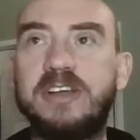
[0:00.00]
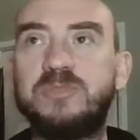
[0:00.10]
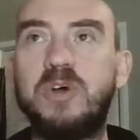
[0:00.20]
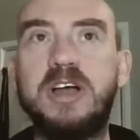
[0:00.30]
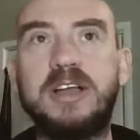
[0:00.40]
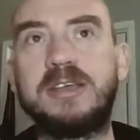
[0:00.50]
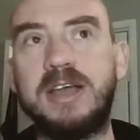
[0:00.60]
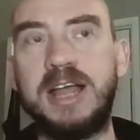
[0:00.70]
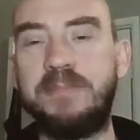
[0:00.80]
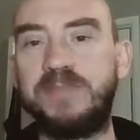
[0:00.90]
does work.
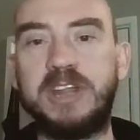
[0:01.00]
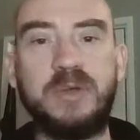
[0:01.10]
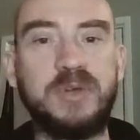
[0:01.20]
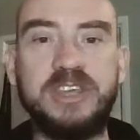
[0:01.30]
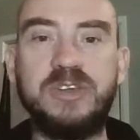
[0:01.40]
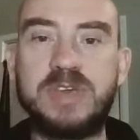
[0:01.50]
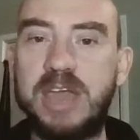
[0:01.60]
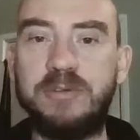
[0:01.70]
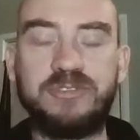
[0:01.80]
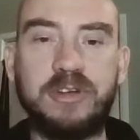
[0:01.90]
In the
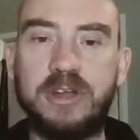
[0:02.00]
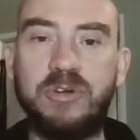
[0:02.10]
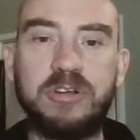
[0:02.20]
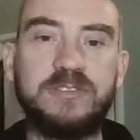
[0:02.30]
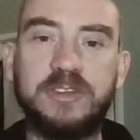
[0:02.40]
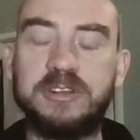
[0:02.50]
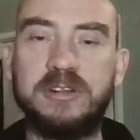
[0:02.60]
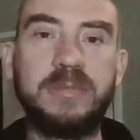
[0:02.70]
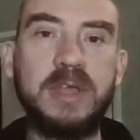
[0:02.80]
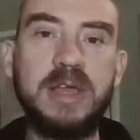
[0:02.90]
UK, we tried Oxford
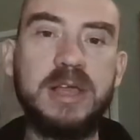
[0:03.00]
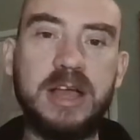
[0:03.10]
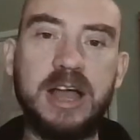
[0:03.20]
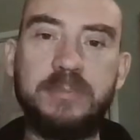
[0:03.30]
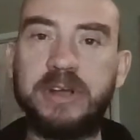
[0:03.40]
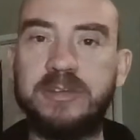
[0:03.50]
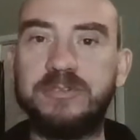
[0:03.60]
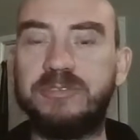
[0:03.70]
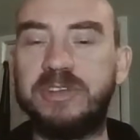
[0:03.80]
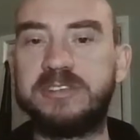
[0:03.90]
and
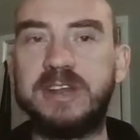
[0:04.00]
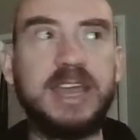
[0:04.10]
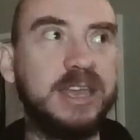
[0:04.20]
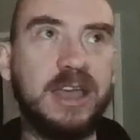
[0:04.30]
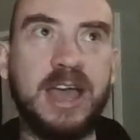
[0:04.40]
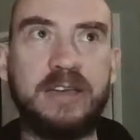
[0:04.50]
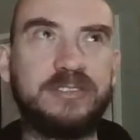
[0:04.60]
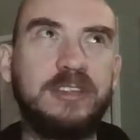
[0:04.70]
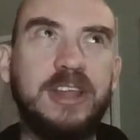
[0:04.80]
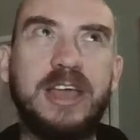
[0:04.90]
Buckinghamshire recently.
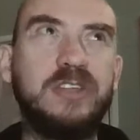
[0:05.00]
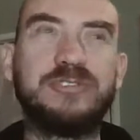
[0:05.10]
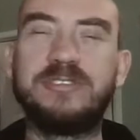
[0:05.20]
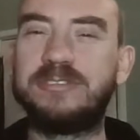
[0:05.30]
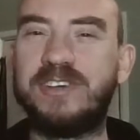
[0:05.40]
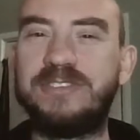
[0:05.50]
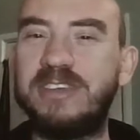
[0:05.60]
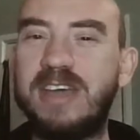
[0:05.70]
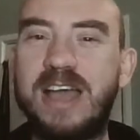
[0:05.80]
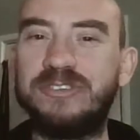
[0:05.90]
There's
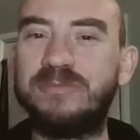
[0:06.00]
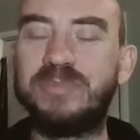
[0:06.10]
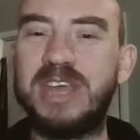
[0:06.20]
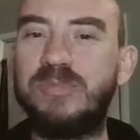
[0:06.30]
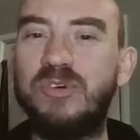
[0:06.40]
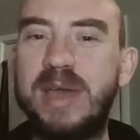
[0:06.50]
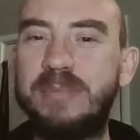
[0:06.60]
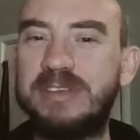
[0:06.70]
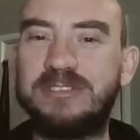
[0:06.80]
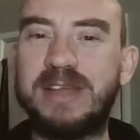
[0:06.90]
150,000 people.
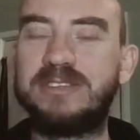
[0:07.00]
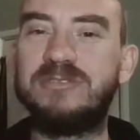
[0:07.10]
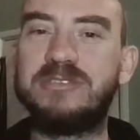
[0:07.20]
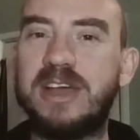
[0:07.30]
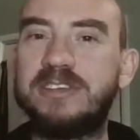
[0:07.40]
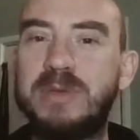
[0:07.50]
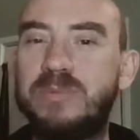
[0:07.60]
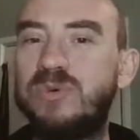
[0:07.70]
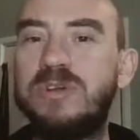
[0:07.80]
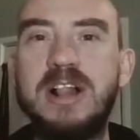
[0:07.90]
Maybe it's about 200,000
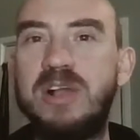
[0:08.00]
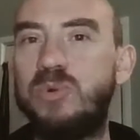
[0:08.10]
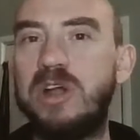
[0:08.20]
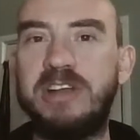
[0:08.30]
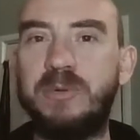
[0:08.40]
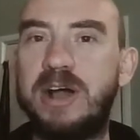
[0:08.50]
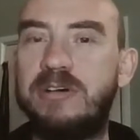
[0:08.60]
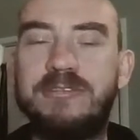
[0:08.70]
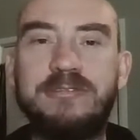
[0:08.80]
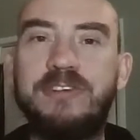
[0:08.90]
people. Work really
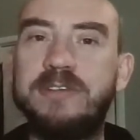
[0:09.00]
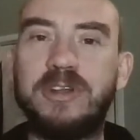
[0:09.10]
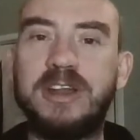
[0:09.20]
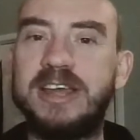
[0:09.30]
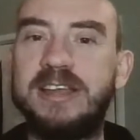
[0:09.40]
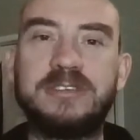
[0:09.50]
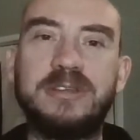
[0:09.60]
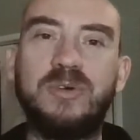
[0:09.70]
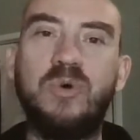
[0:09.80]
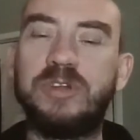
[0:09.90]
well. $5 leads
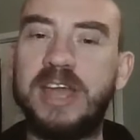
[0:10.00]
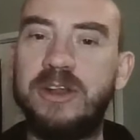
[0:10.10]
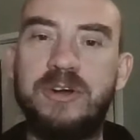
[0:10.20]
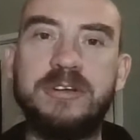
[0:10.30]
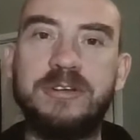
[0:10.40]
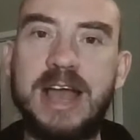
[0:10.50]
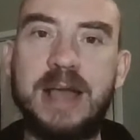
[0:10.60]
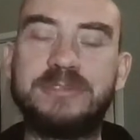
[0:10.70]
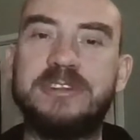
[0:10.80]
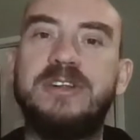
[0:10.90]
all day long.
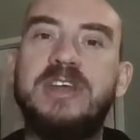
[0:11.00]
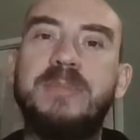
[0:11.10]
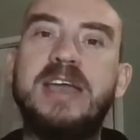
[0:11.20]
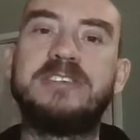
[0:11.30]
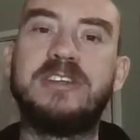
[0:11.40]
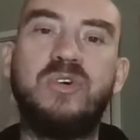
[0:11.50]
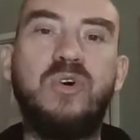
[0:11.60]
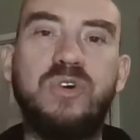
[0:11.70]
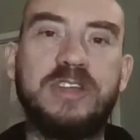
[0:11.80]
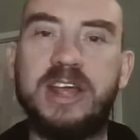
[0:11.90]
Absolutely amazing.
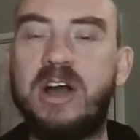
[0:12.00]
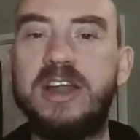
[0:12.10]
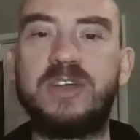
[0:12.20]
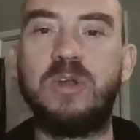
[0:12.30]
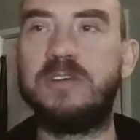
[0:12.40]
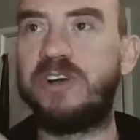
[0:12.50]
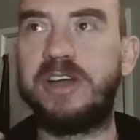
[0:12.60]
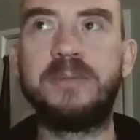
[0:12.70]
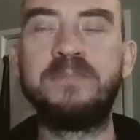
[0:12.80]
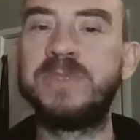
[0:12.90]
All highly qualified.